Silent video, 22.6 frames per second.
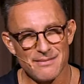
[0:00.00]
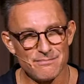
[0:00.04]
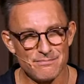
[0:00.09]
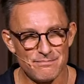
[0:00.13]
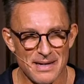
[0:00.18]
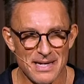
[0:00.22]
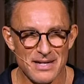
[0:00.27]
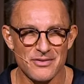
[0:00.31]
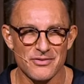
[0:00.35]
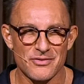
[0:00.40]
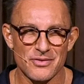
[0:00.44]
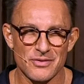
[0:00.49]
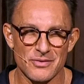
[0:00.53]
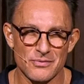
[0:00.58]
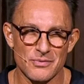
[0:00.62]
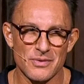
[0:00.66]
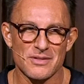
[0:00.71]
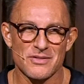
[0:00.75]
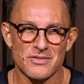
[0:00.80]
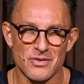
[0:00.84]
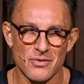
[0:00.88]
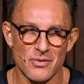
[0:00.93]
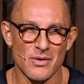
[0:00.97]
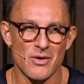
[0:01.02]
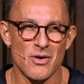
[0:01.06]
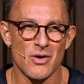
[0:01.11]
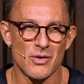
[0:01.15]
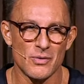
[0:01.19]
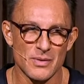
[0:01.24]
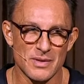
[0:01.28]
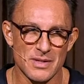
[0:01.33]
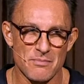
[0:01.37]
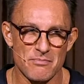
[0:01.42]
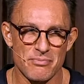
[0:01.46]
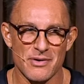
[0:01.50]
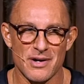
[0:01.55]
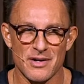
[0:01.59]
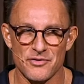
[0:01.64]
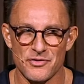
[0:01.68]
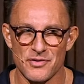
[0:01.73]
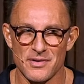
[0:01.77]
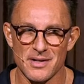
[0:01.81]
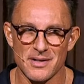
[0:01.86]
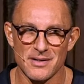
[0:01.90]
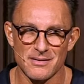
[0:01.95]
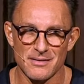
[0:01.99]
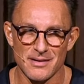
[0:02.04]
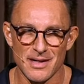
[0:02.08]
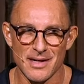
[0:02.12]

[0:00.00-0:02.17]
based on what's going on with the president